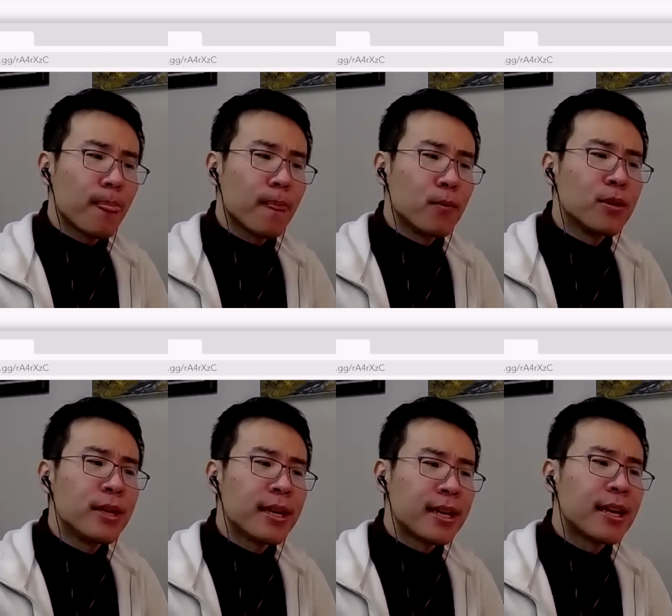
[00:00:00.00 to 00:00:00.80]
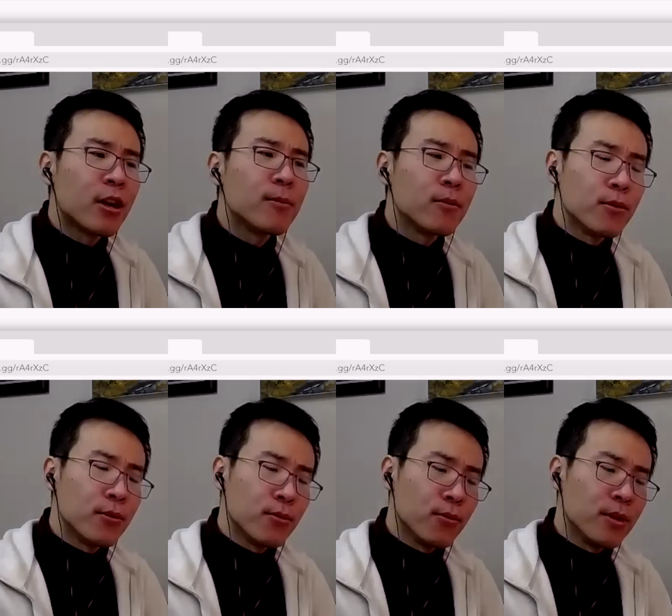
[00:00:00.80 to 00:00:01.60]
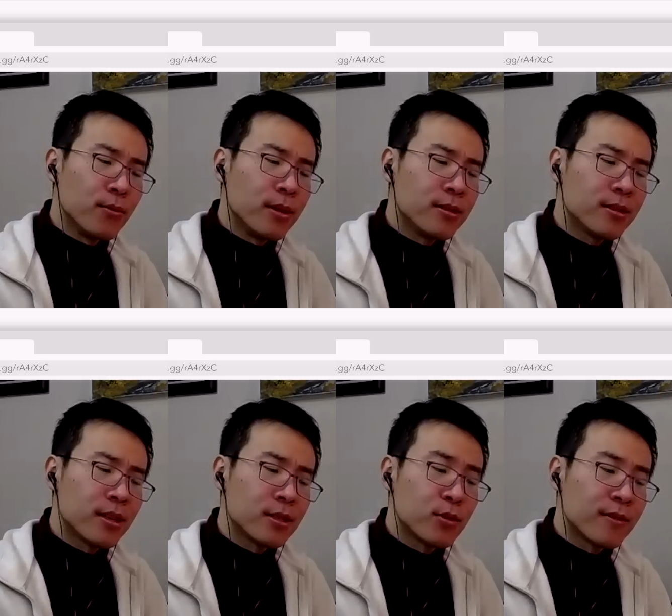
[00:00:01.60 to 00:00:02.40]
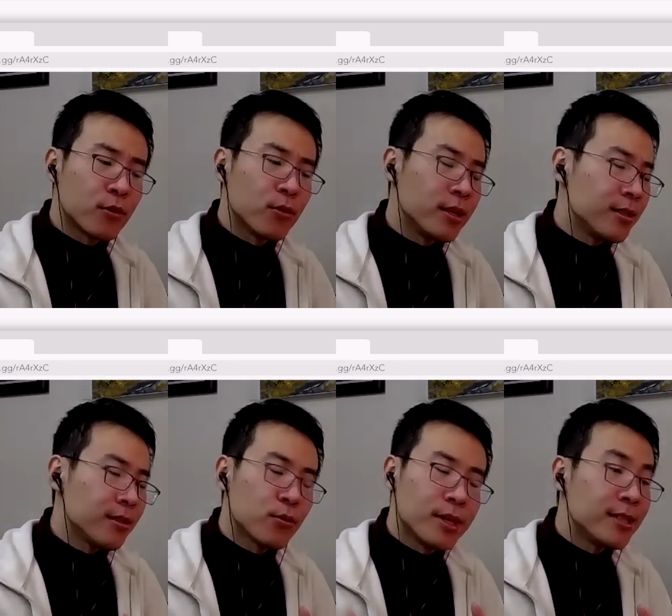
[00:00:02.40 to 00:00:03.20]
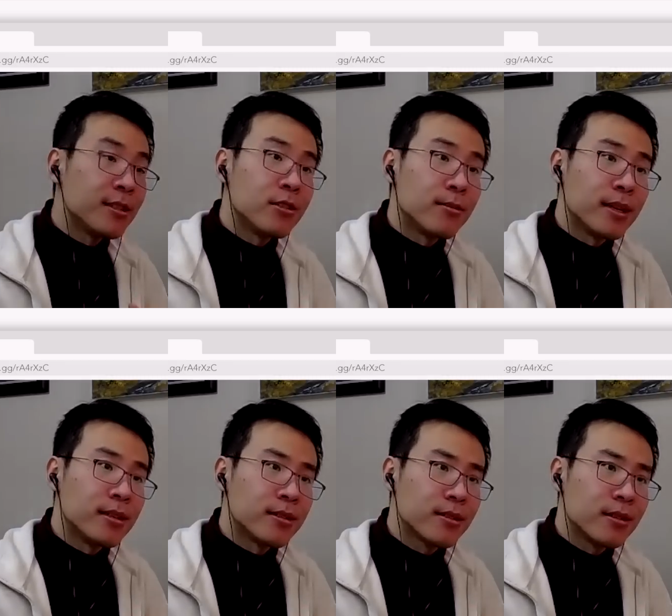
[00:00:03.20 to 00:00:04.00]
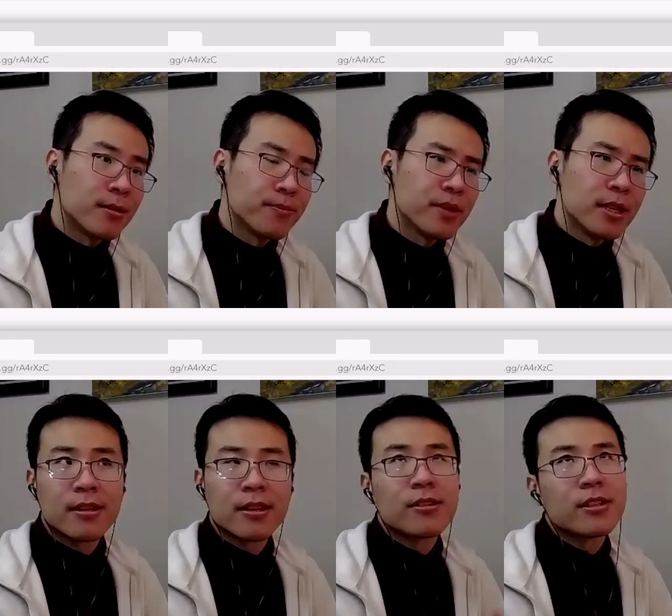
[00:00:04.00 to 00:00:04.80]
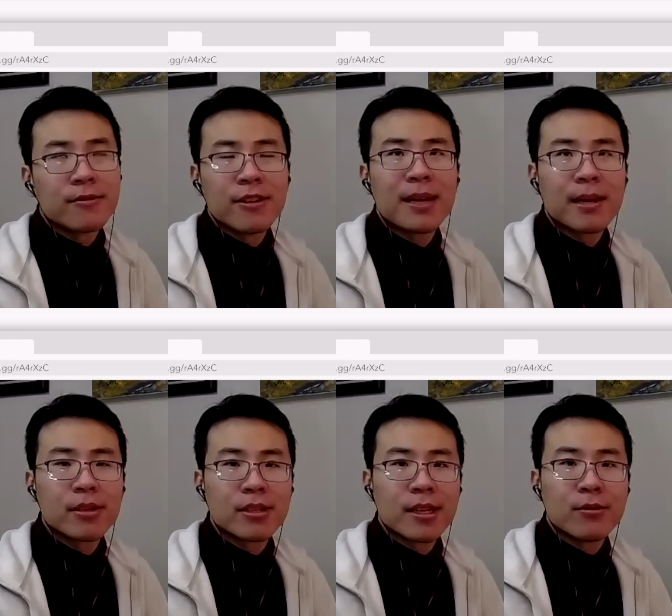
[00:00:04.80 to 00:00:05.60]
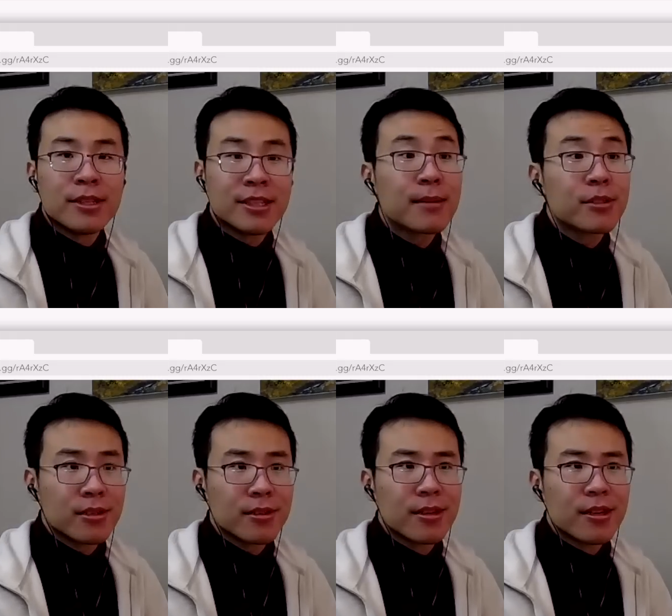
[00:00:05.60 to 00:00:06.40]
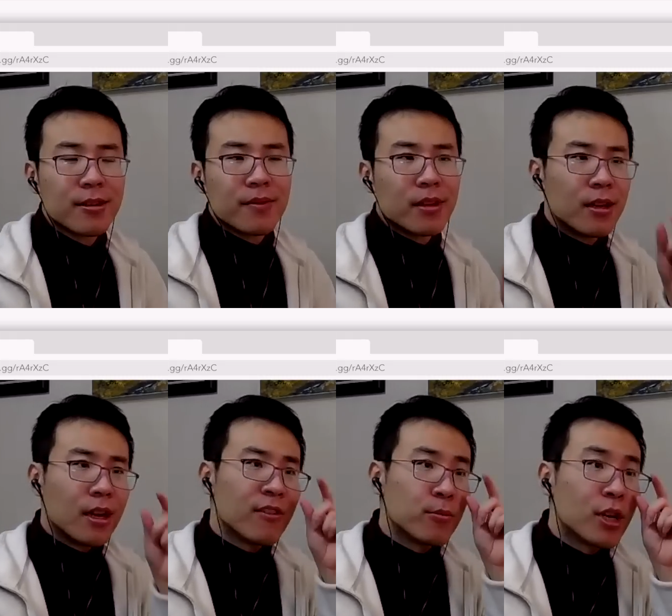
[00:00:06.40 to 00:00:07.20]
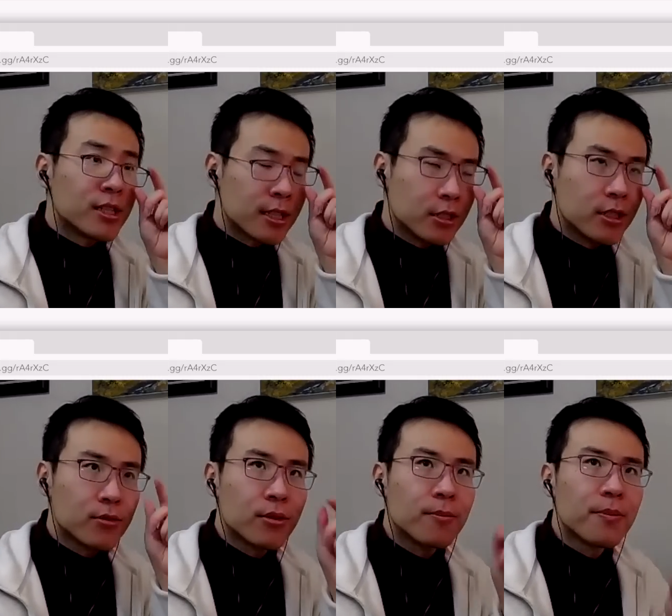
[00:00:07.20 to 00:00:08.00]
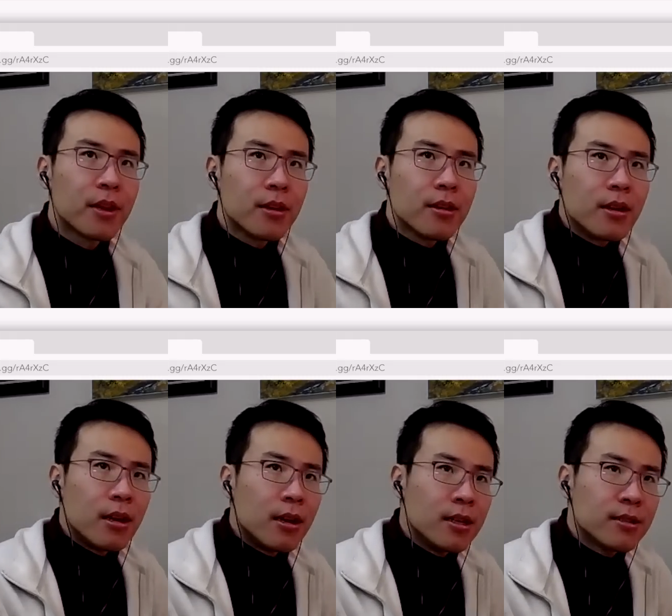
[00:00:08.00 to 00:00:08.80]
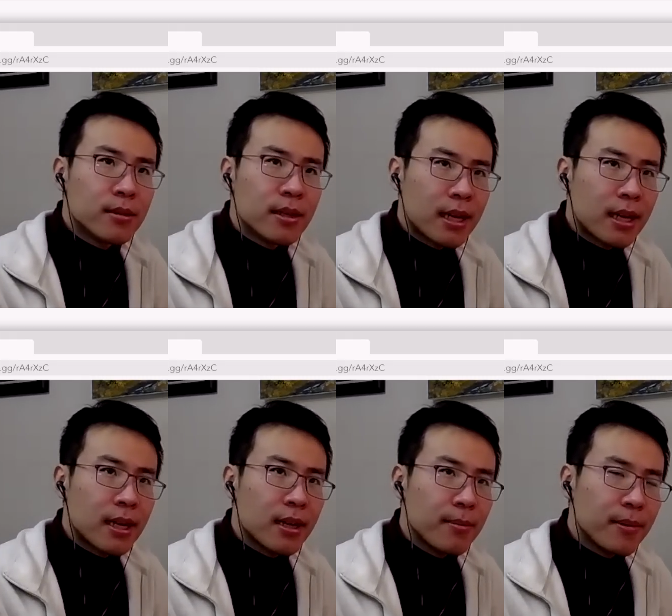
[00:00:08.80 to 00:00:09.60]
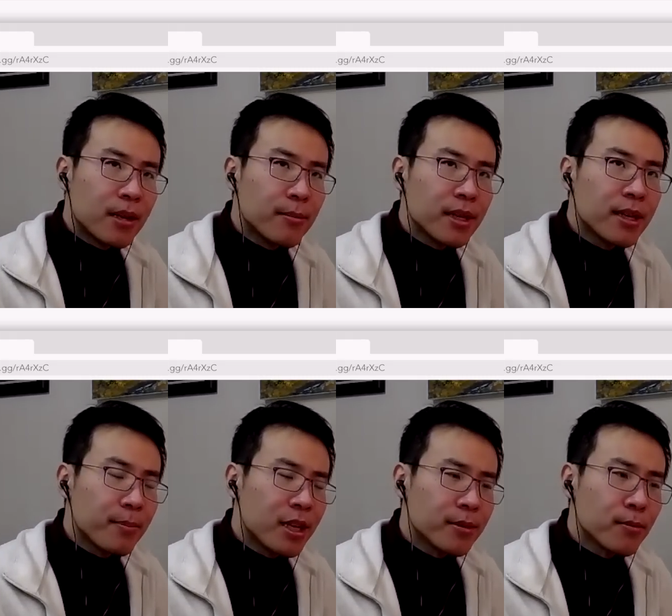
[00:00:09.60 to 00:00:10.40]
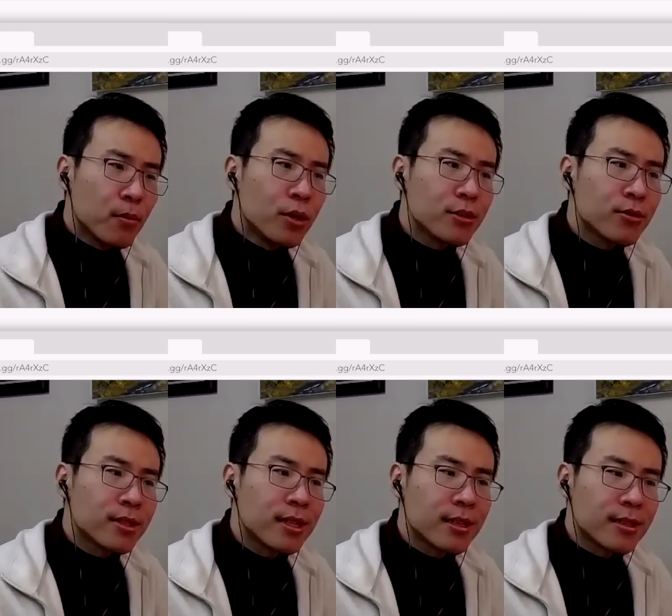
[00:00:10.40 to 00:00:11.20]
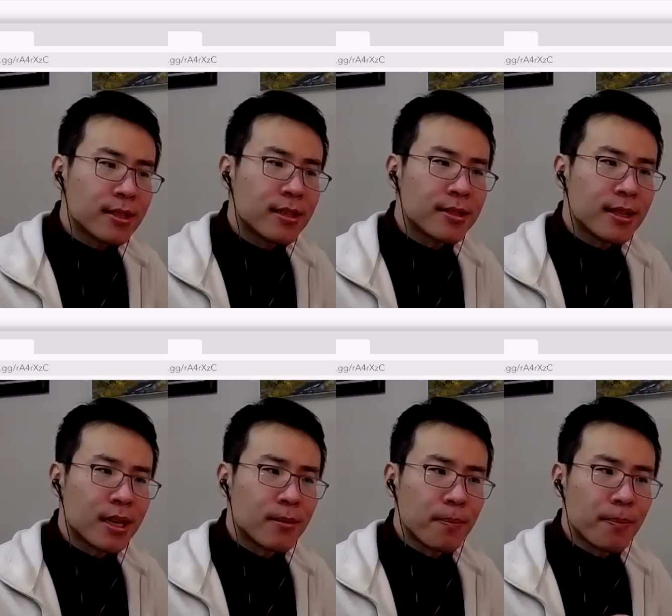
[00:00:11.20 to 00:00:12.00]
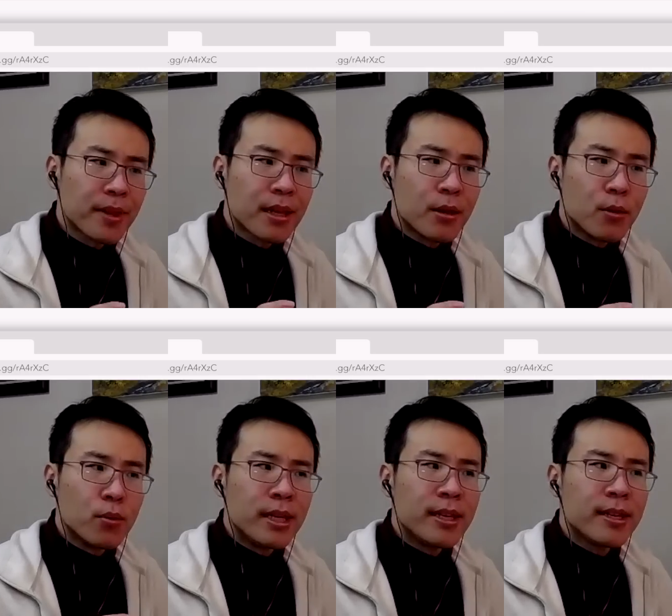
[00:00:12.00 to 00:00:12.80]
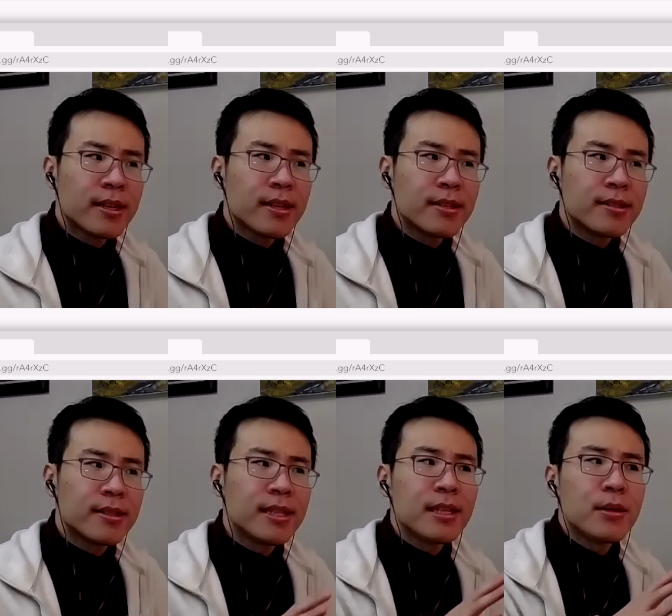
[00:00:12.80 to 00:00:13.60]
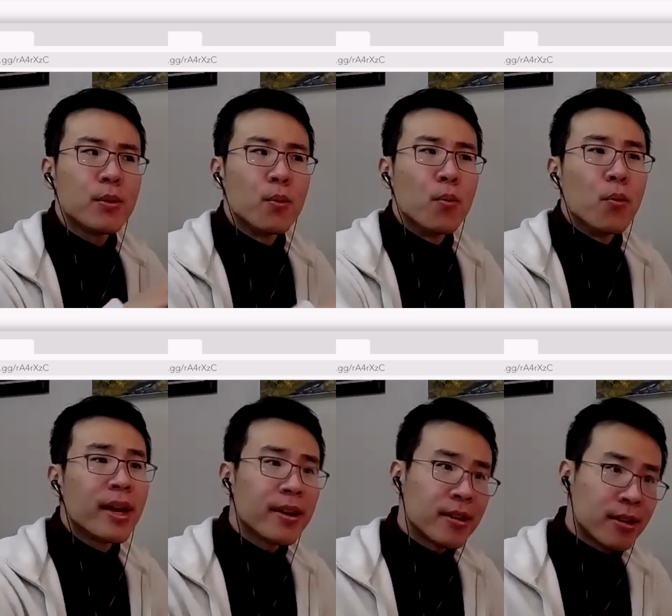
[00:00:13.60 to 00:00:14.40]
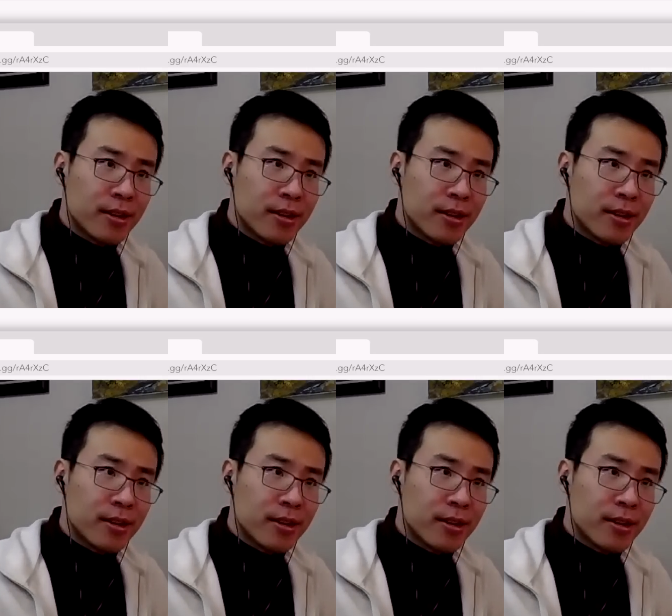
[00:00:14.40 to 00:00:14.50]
what really kind of help, what constructive criticism and just not just feedback, but kind of reception of a project in general, it becomes more interesting in the sense that we see where